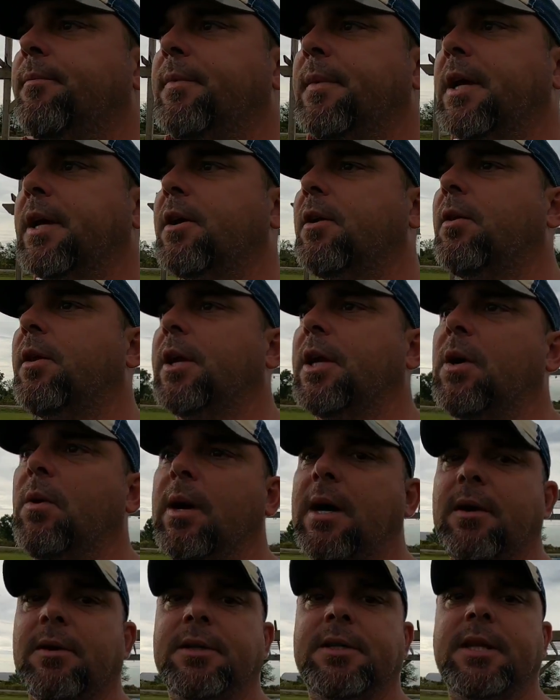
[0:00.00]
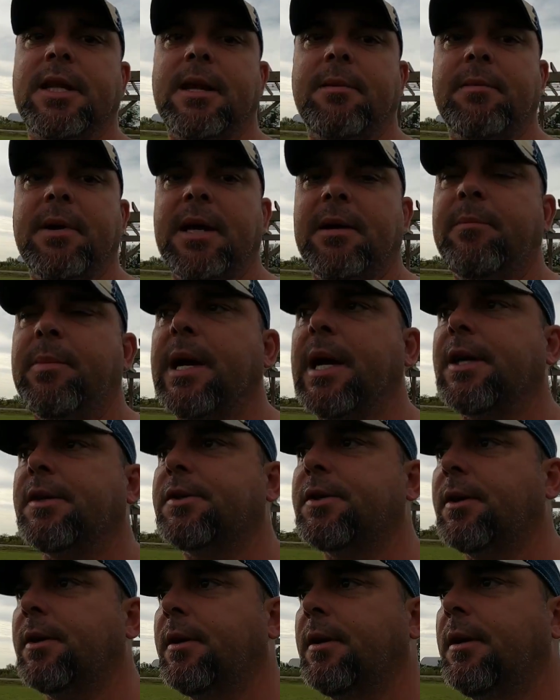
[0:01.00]
They could only go out into that main
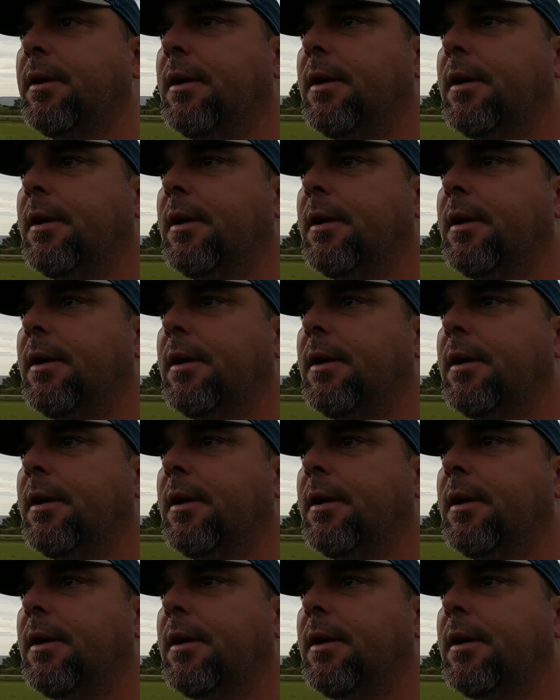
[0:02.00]
pasture.